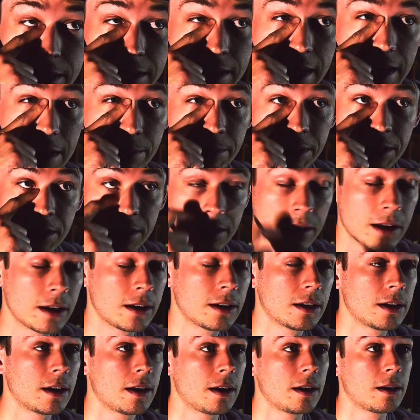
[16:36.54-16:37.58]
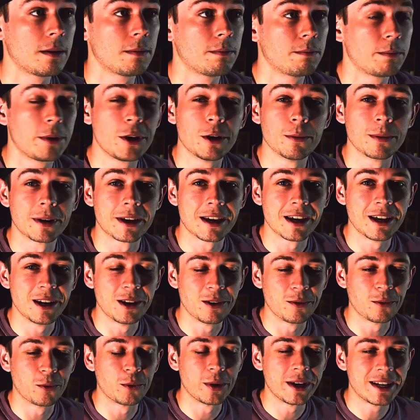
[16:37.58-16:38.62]
assignment. Peter
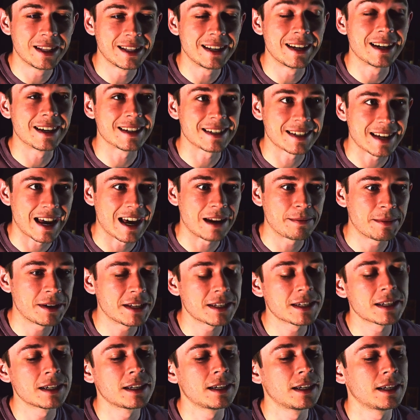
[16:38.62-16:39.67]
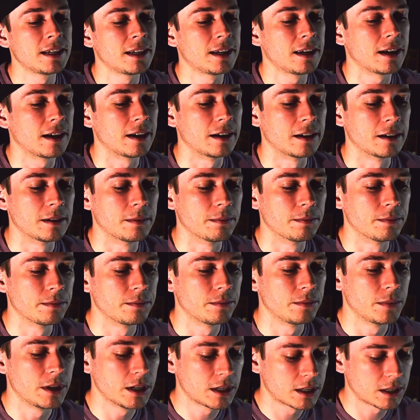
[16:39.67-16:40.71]
McKinnon weekly assignment. Um,
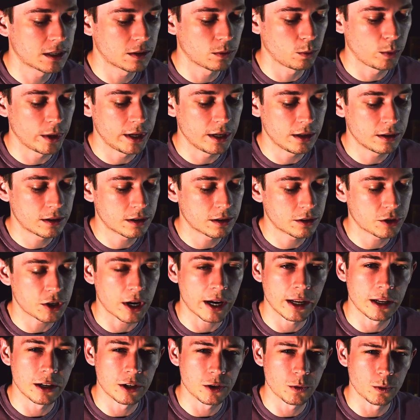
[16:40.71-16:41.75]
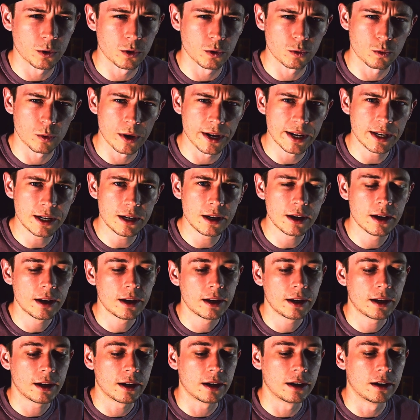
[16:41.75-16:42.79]
this week's challenge was red.
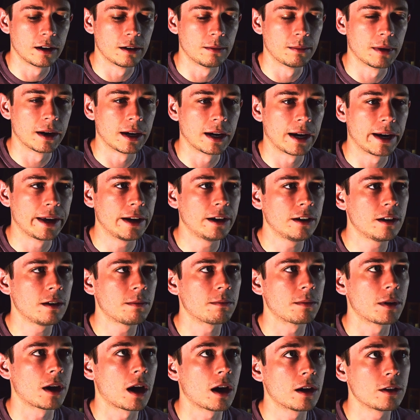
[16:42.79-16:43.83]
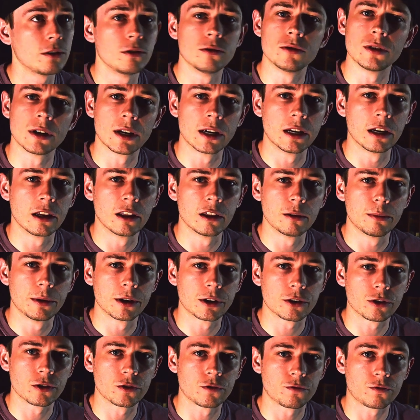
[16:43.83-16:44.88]
Um, I ended up not using any of the
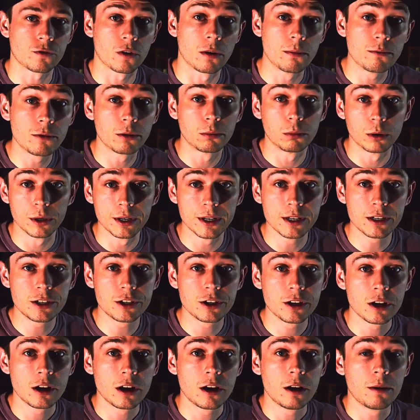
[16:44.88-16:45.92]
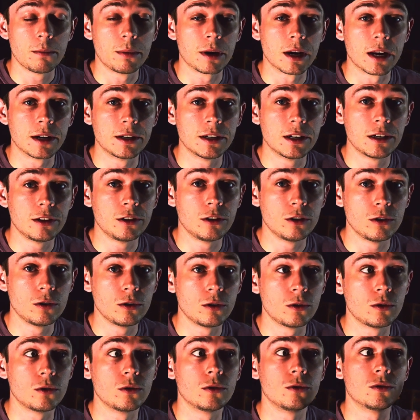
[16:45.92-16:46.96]
pictures from the bridge, but I did
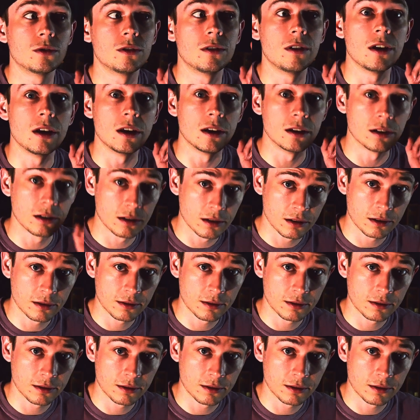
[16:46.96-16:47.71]
use these.